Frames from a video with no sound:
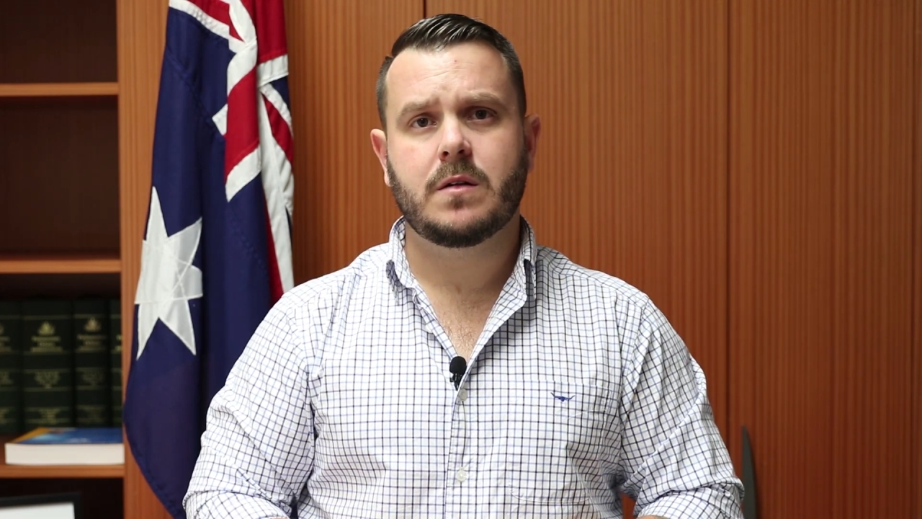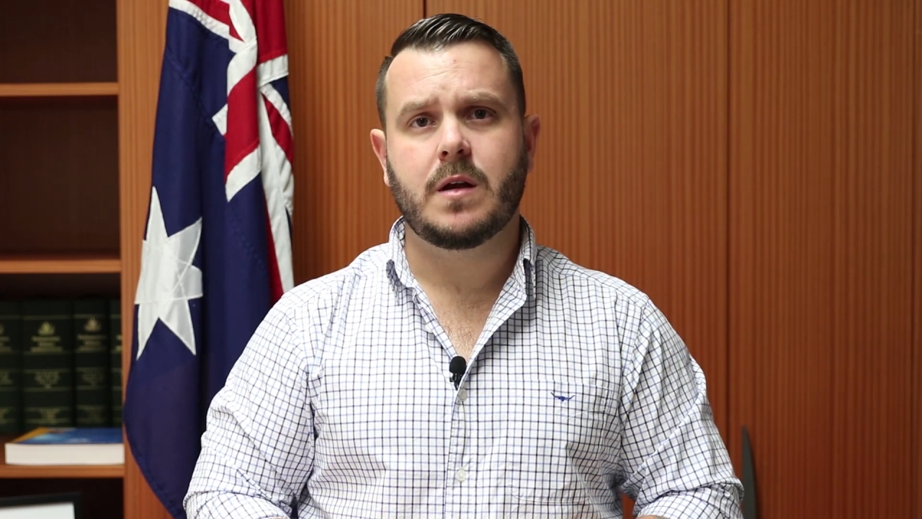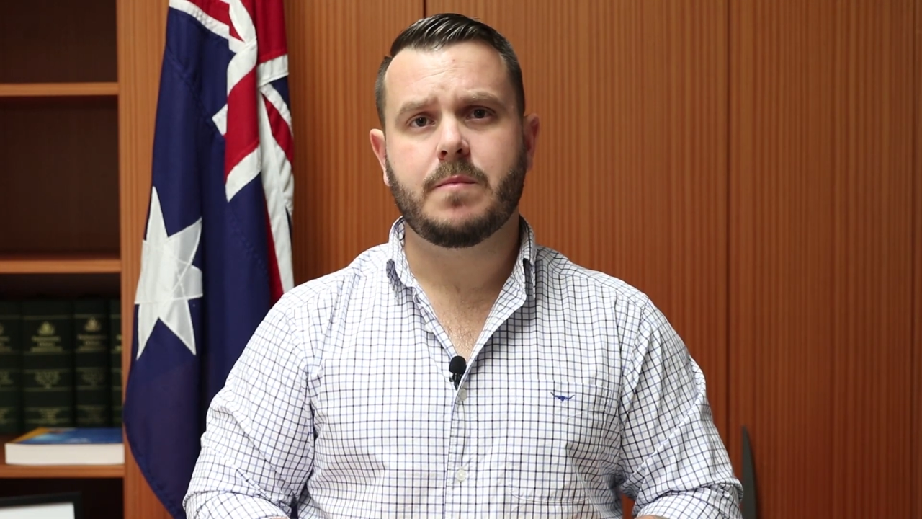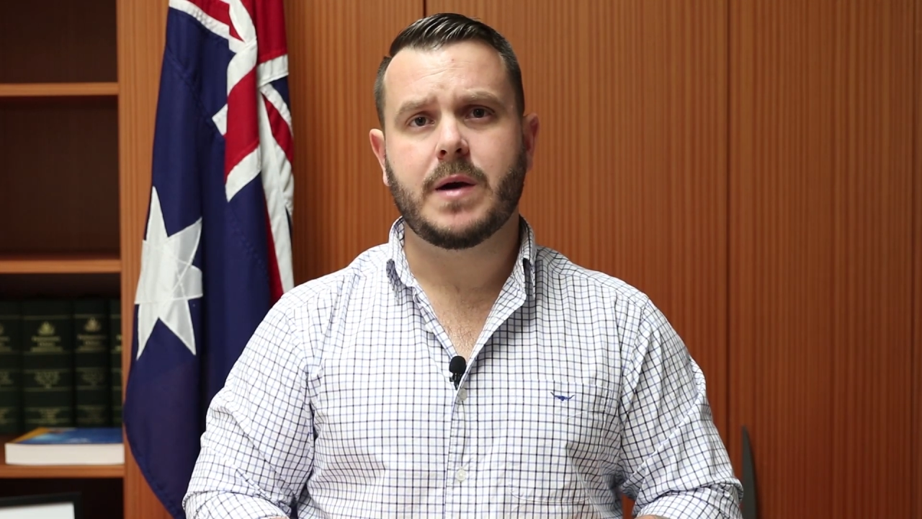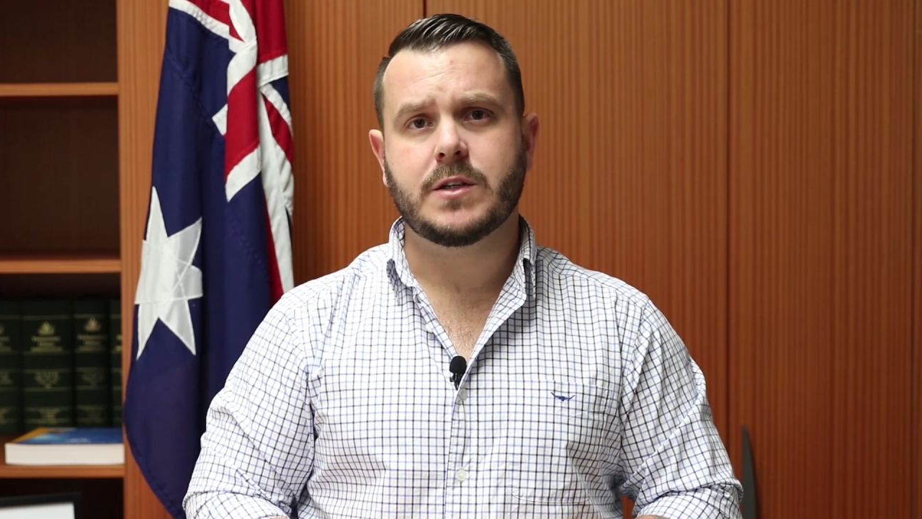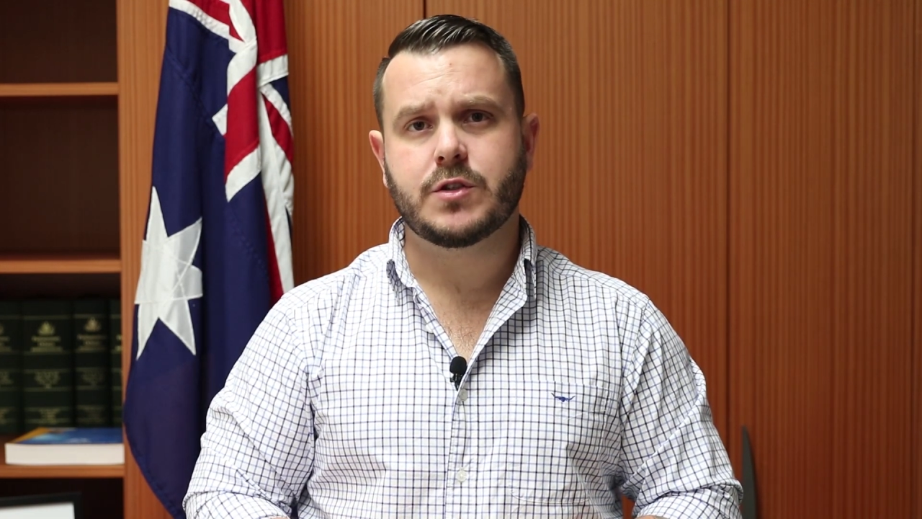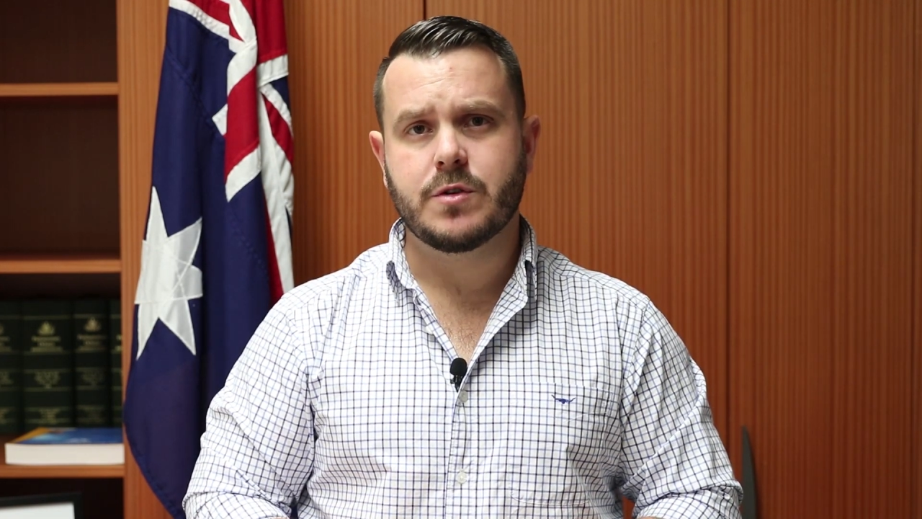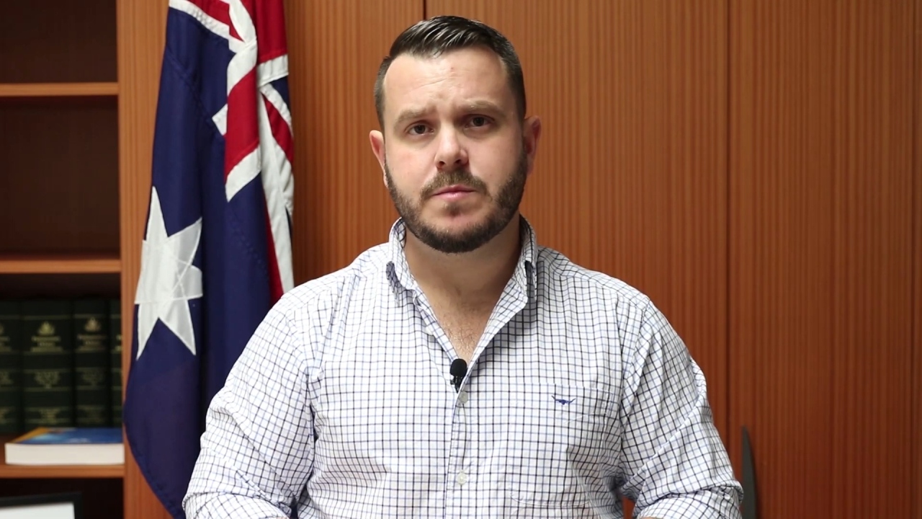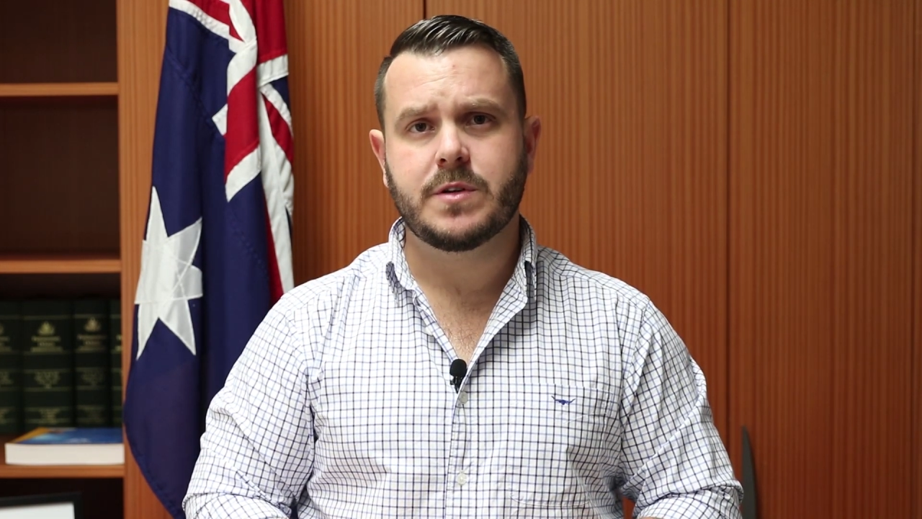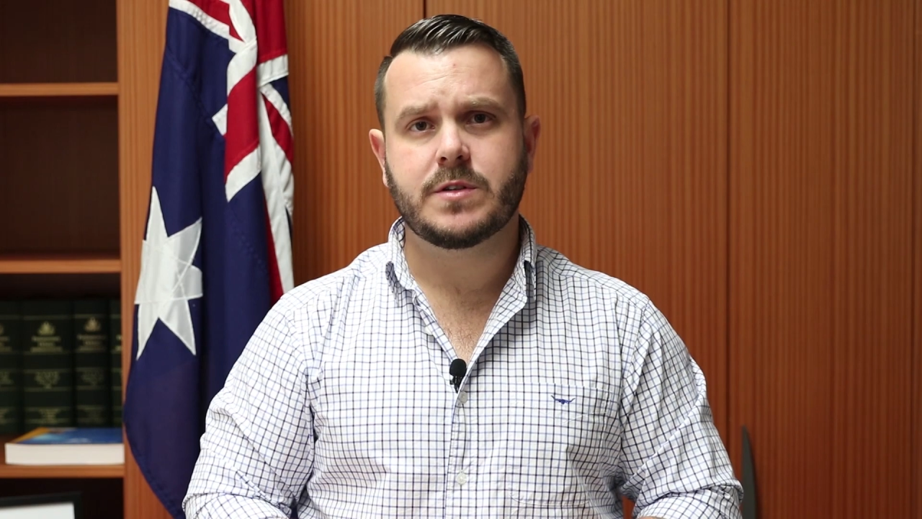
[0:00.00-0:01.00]
and pay
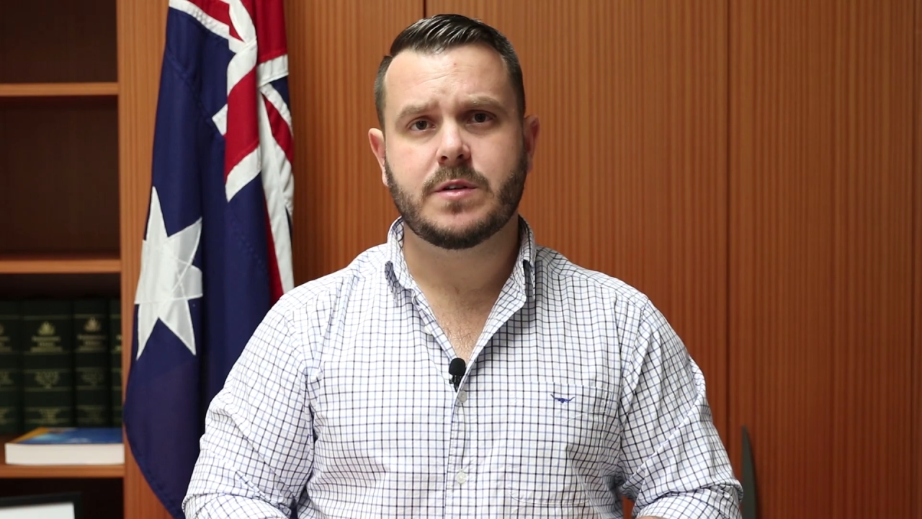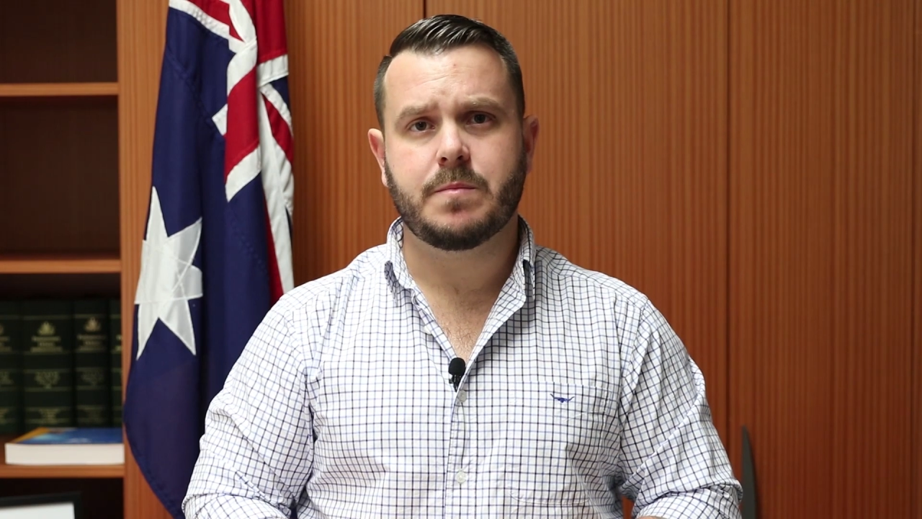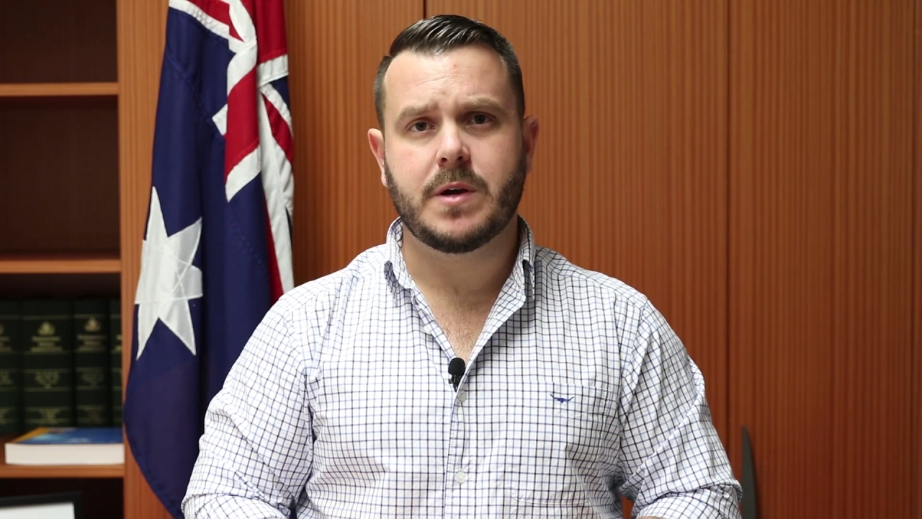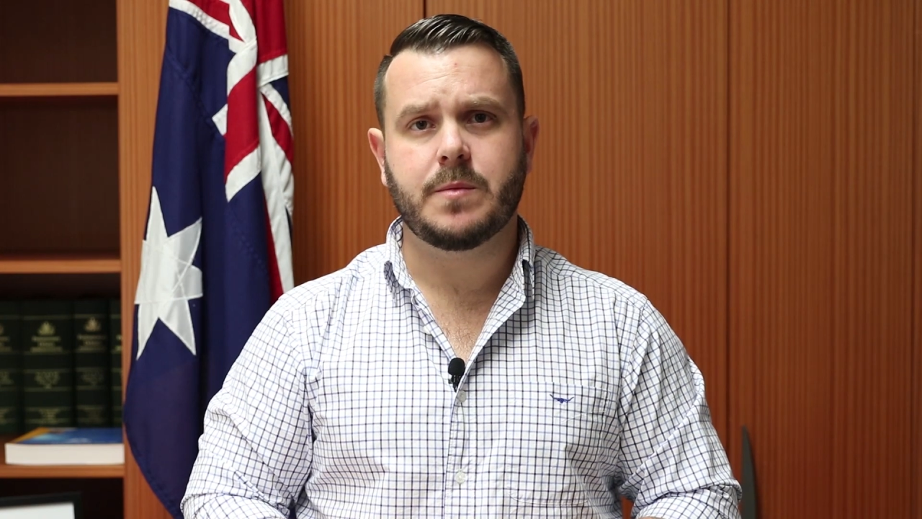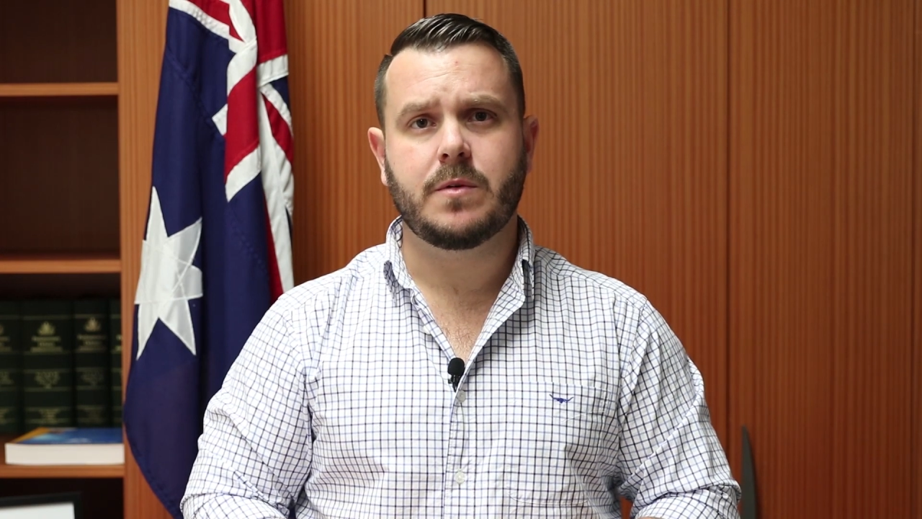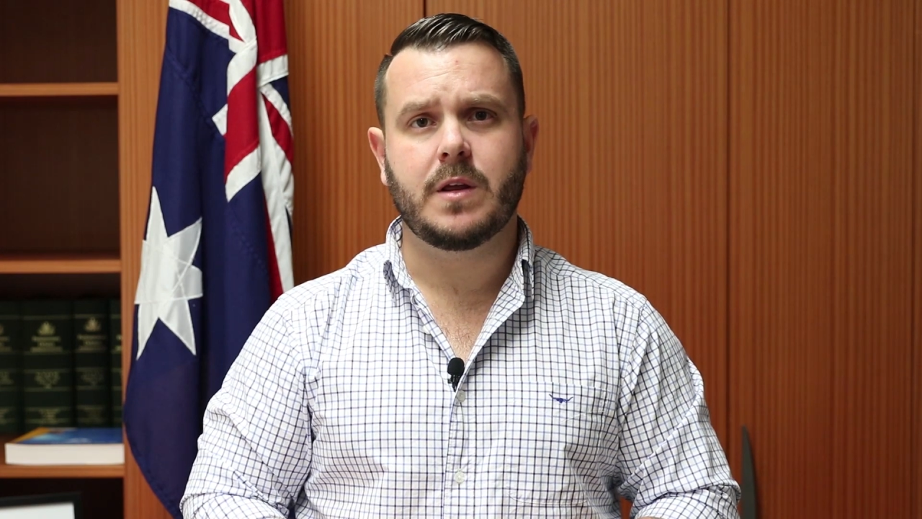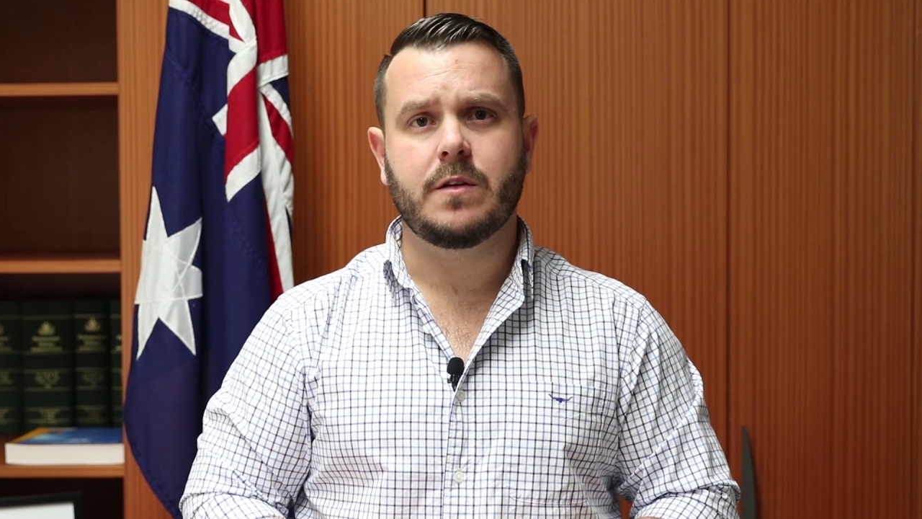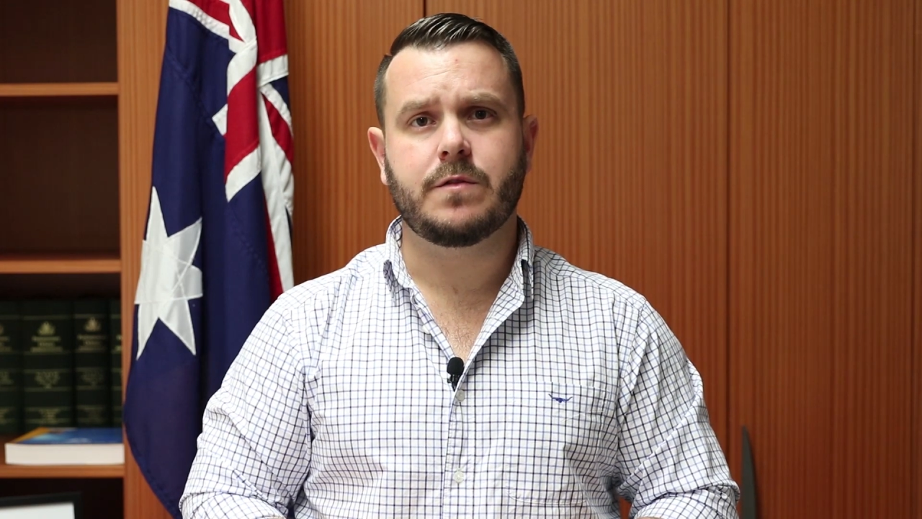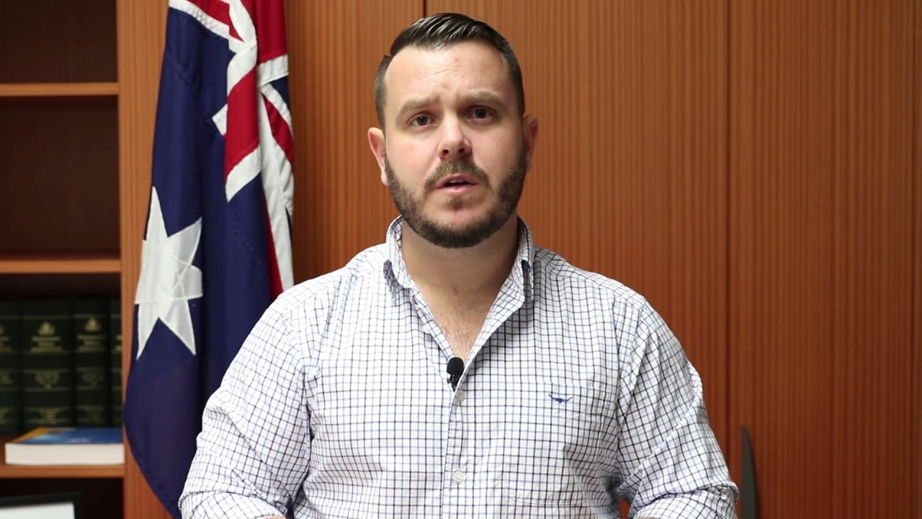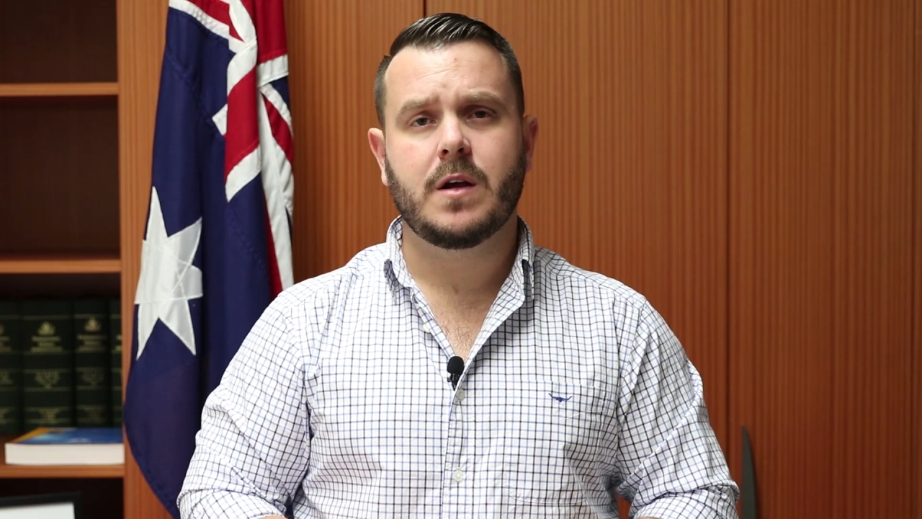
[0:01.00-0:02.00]
tribute to the people that
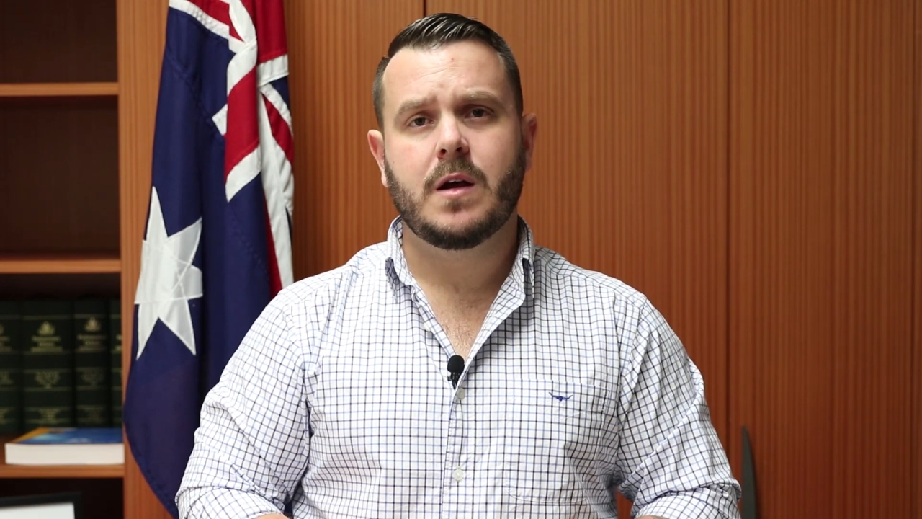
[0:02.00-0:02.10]
have